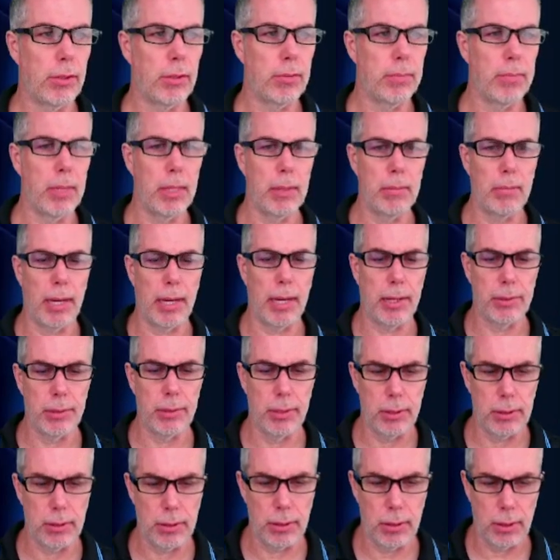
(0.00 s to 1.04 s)
minimize
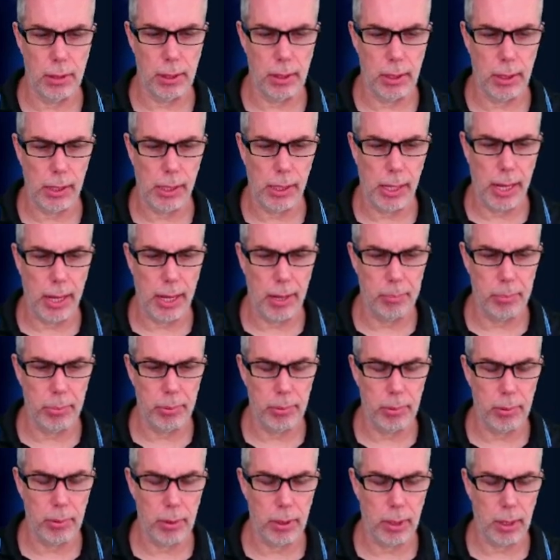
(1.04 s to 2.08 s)
this app
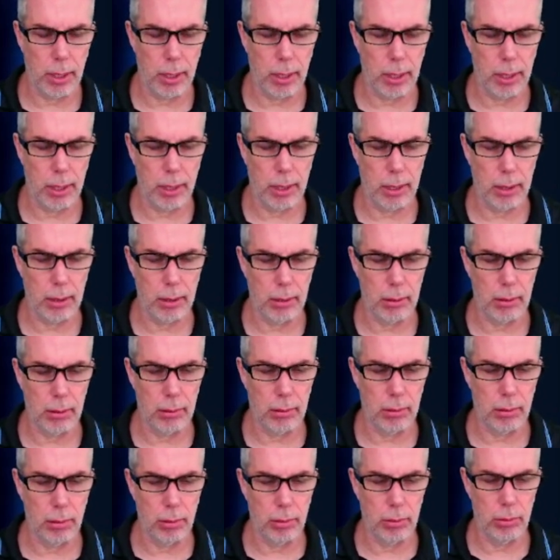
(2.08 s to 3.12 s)
and
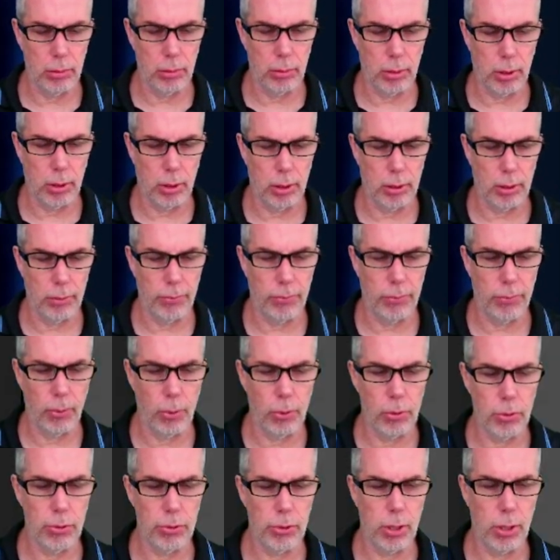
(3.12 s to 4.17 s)
go to our
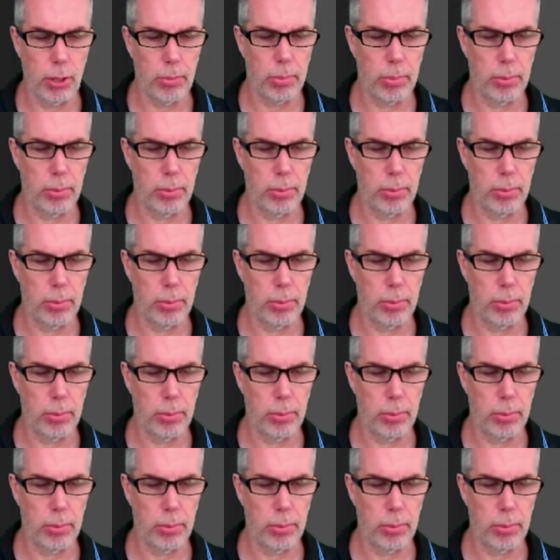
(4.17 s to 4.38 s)
Photoshop.